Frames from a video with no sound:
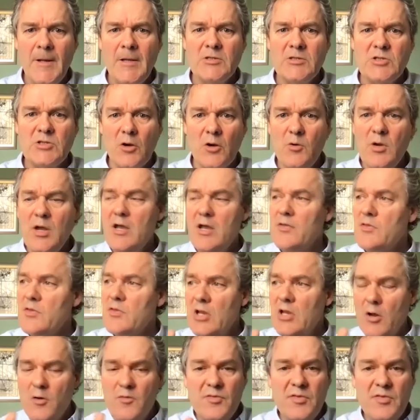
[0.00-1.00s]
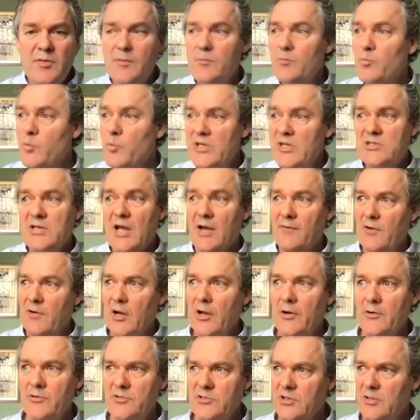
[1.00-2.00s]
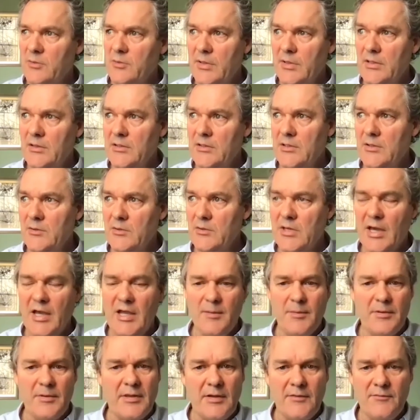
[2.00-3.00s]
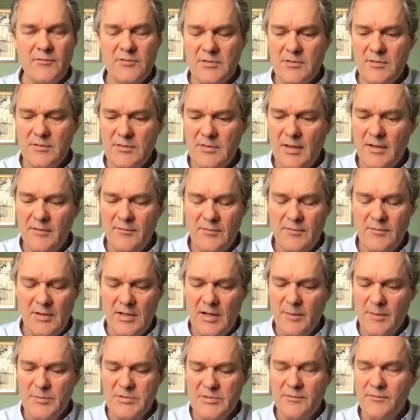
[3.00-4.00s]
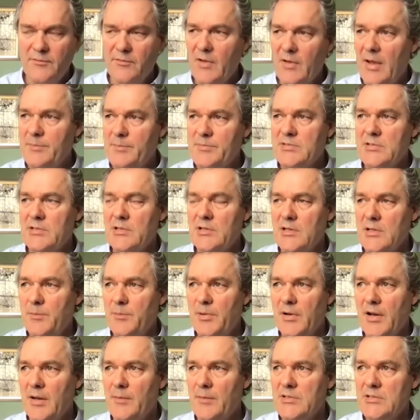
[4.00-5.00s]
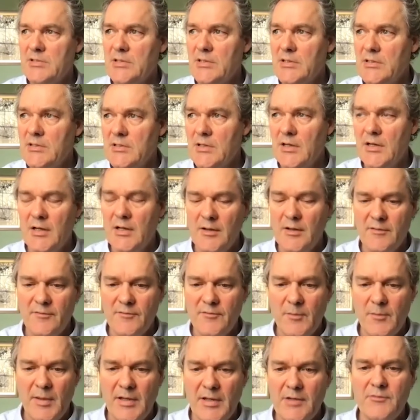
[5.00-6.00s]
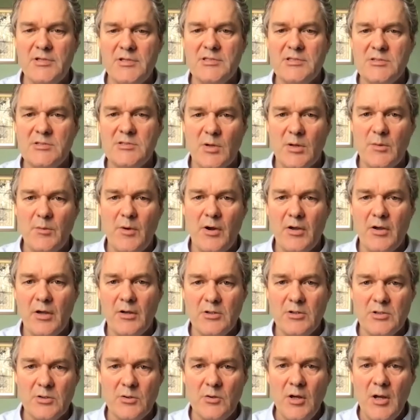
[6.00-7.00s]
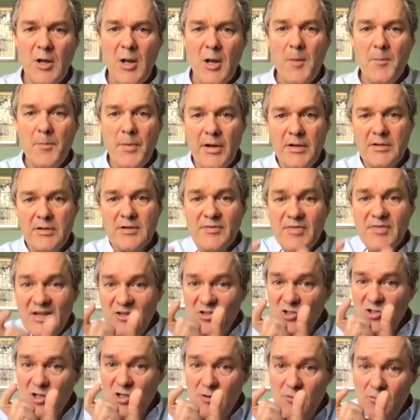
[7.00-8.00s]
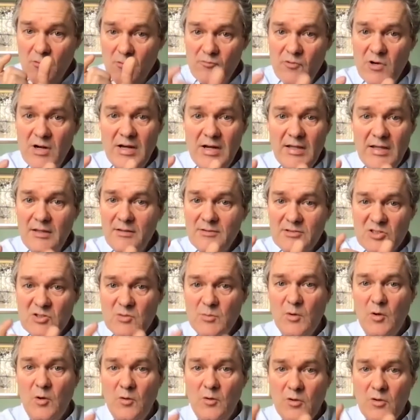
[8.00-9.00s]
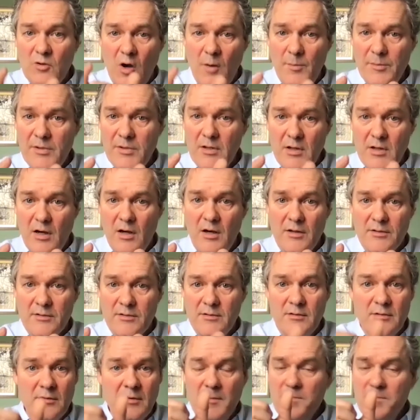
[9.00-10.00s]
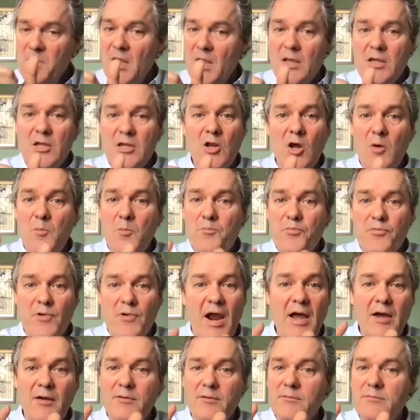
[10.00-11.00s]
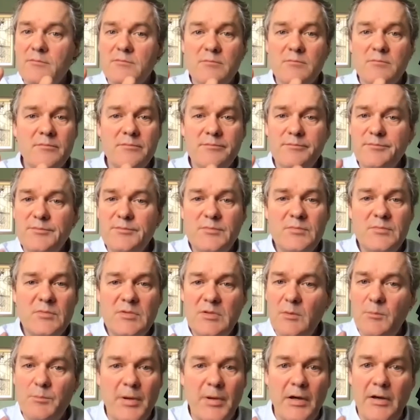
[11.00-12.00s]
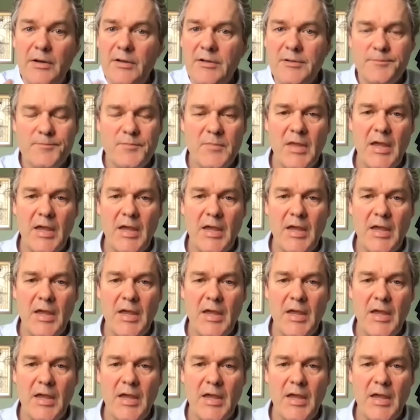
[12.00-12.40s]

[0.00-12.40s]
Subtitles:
So, we used to have loads of them in the UK, but the numbers have absolutely plummeted for many reasons, where we're going to. But they're just a really small, common garden, brown bird.